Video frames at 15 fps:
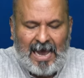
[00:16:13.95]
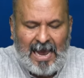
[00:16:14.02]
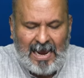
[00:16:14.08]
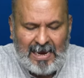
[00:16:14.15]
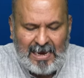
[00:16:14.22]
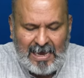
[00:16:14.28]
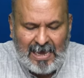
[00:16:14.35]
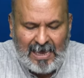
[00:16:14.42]

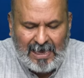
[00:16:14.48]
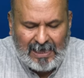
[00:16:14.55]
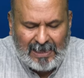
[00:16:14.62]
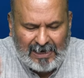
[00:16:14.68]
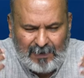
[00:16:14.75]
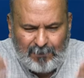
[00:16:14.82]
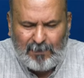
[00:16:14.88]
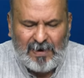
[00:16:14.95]
I
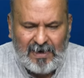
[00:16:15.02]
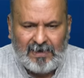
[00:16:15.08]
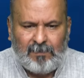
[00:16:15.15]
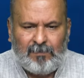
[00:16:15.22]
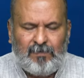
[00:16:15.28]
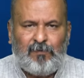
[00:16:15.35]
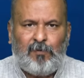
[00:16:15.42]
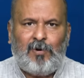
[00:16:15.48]
repeat
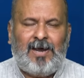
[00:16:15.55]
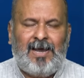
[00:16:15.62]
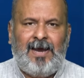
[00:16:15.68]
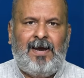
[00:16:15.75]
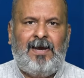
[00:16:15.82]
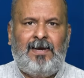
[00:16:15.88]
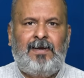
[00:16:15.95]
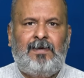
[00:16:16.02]
before I
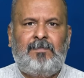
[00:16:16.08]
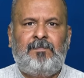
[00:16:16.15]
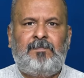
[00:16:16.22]
end.